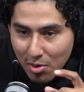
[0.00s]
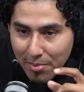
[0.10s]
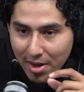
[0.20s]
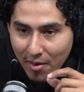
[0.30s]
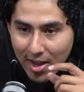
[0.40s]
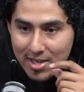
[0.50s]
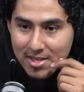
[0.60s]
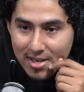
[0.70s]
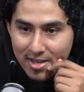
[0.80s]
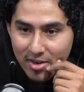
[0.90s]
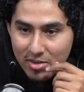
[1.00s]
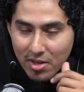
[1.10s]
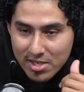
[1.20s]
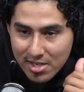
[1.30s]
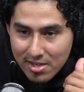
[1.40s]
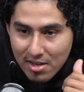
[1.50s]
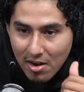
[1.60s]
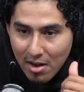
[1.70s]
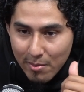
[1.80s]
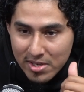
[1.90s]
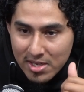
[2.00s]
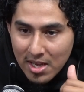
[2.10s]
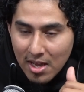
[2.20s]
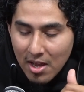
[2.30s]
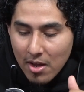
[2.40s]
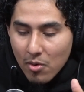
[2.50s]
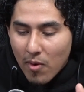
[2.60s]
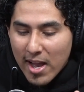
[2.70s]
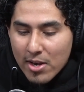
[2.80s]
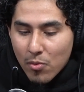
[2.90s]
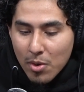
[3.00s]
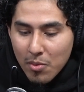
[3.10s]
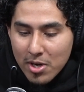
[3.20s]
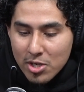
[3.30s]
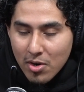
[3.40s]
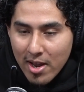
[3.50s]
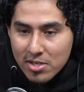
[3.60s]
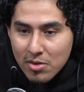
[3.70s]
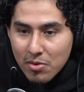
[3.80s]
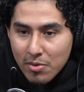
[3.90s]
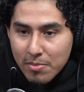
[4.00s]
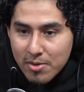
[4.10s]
Little bottle ass of liquor. Throw that shit in the garbage. Why do we want to trash our own